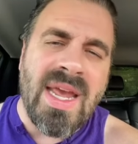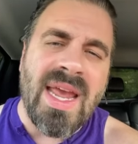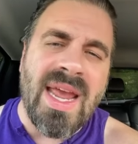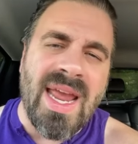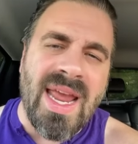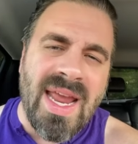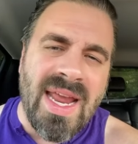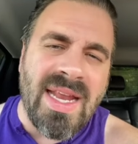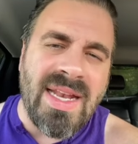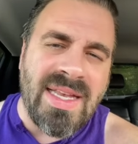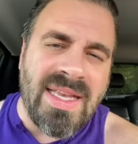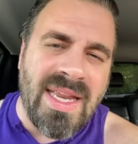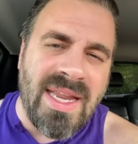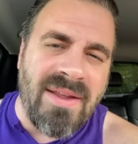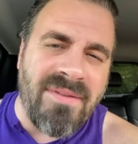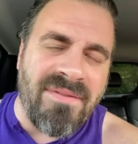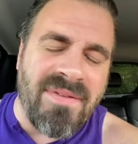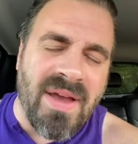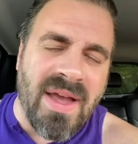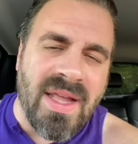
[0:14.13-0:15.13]
and
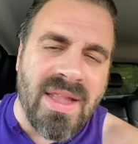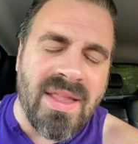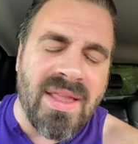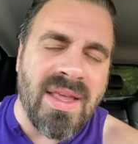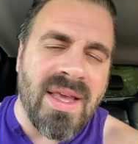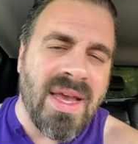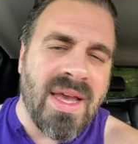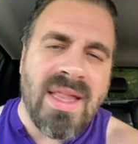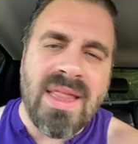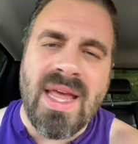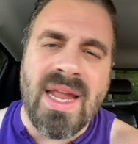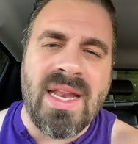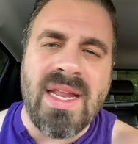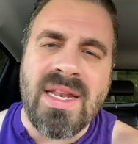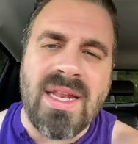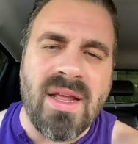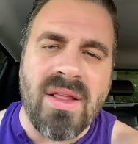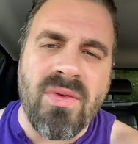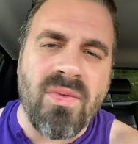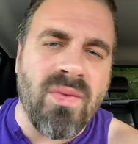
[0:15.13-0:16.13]
defense that he
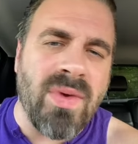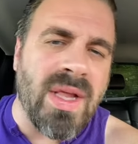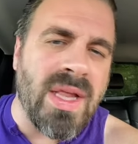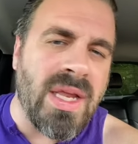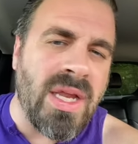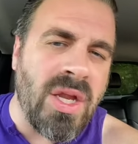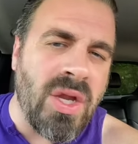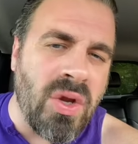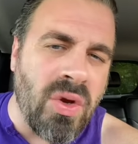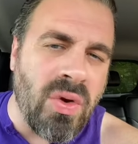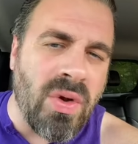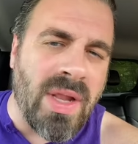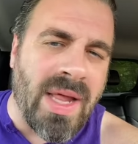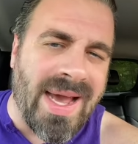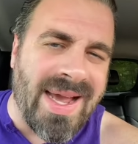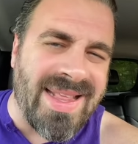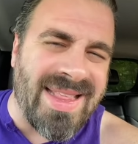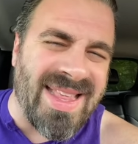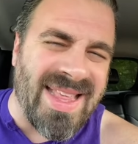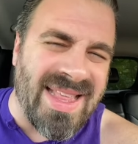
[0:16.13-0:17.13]
doesn't really
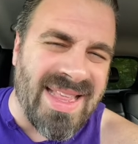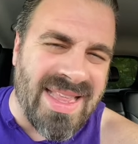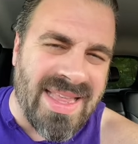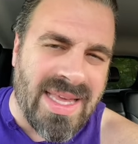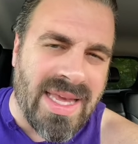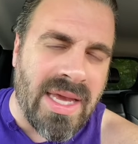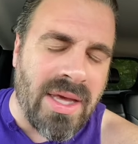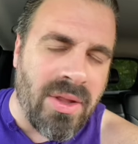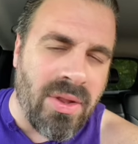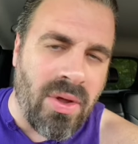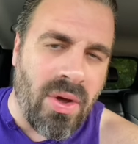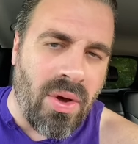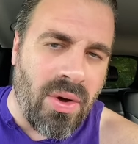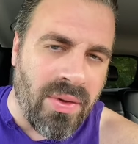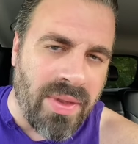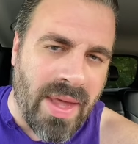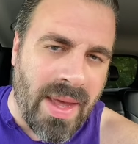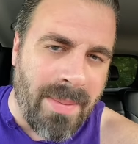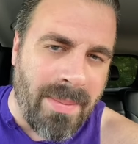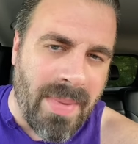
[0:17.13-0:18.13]
utilize his skill all
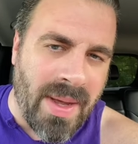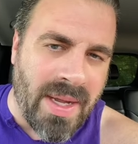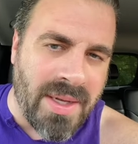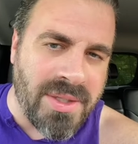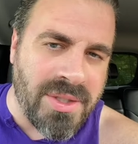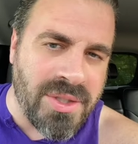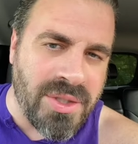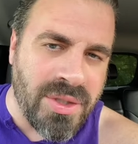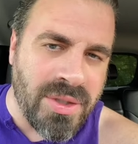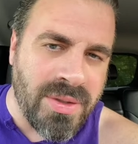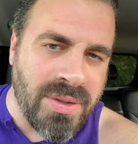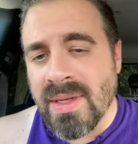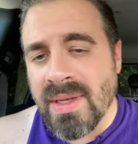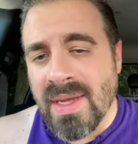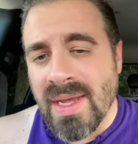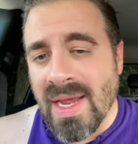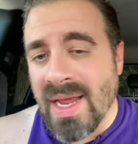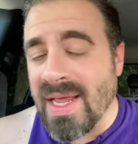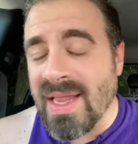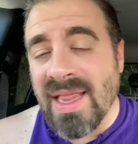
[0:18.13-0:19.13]
that much.
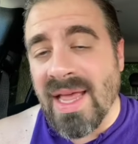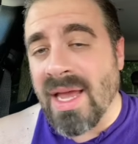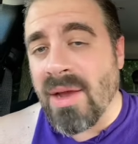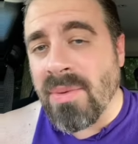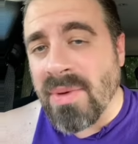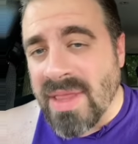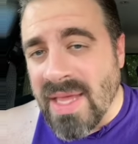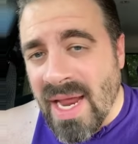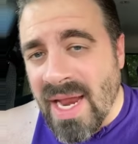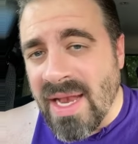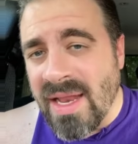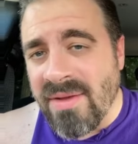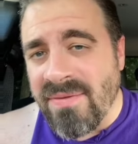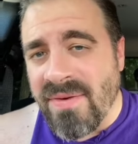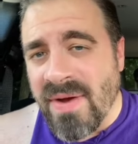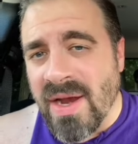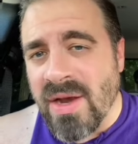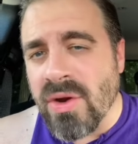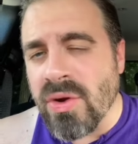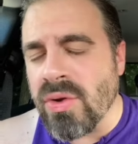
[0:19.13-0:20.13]
And like with any
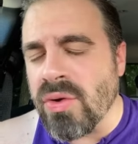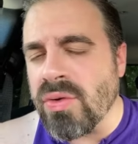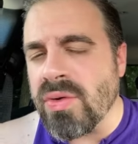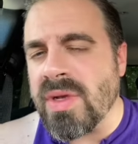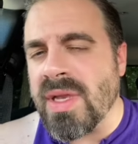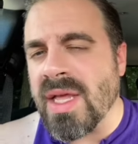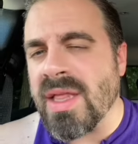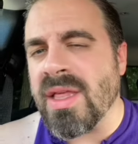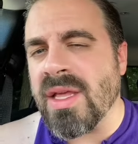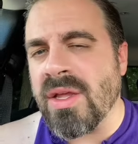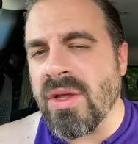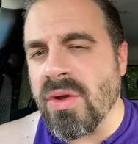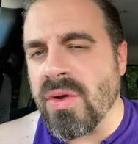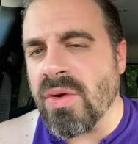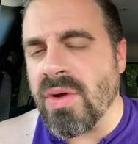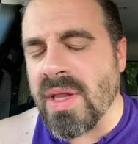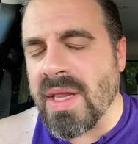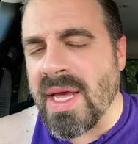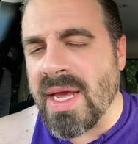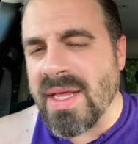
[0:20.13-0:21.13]
fighter who doesn't
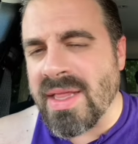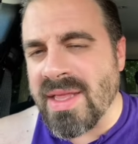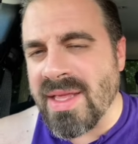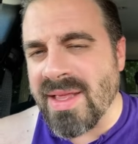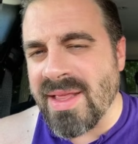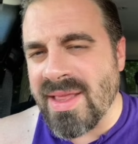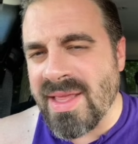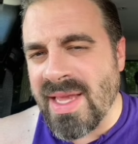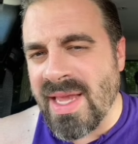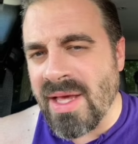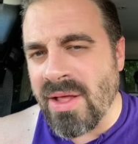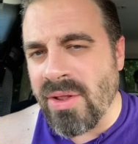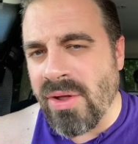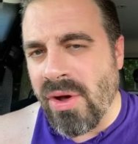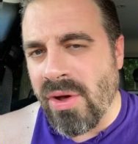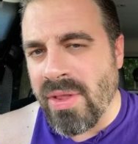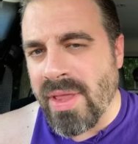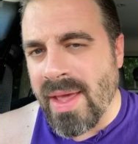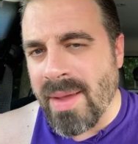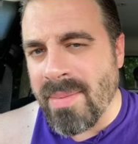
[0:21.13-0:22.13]
utilize his skill
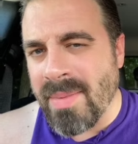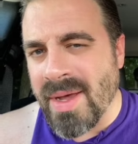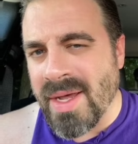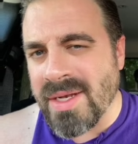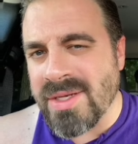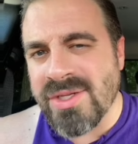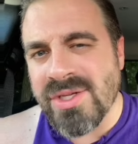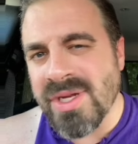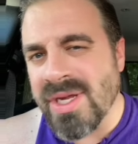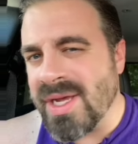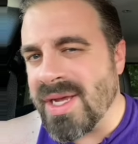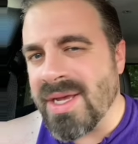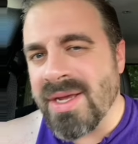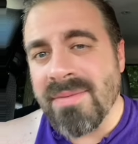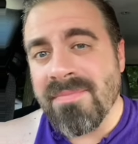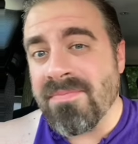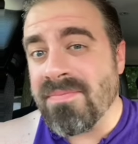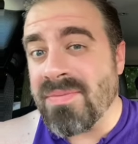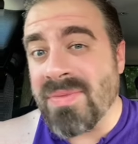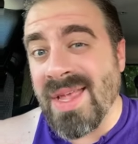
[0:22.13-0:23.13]
all that much,
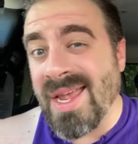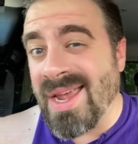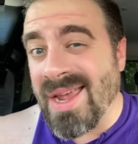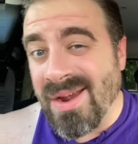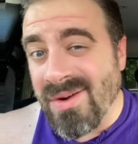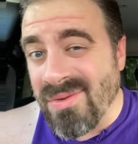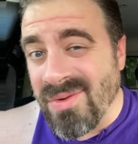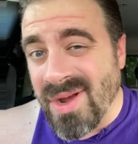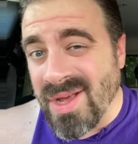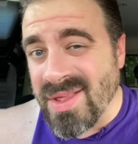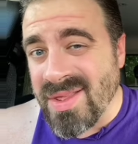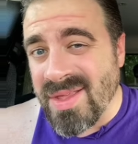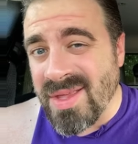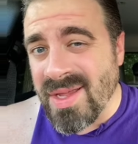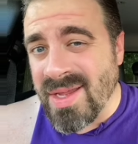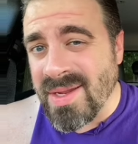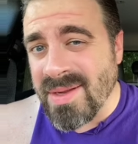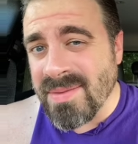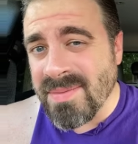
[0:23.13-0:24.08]
they get rusty.